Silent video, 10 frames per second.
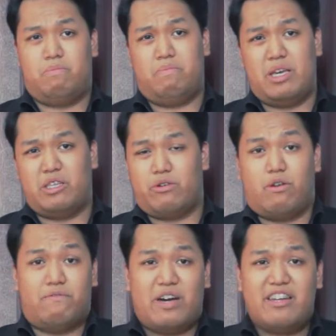Based on our
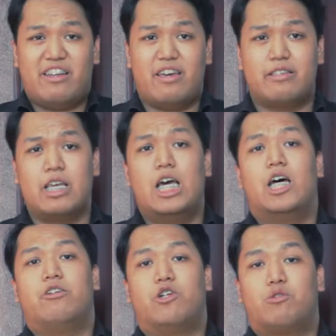findings,
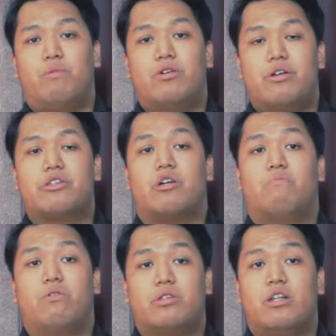the respondents are
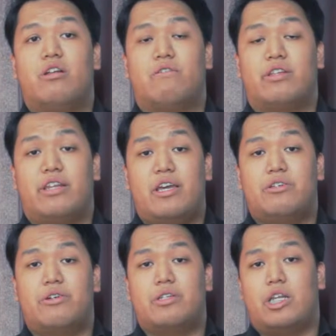mostly
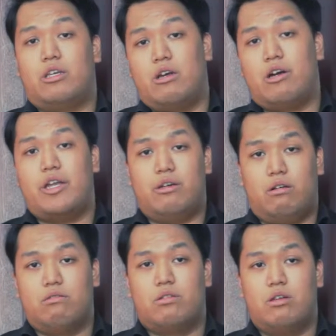teenagers and young
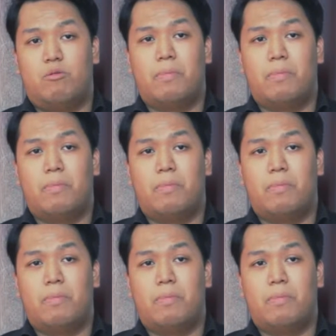adults.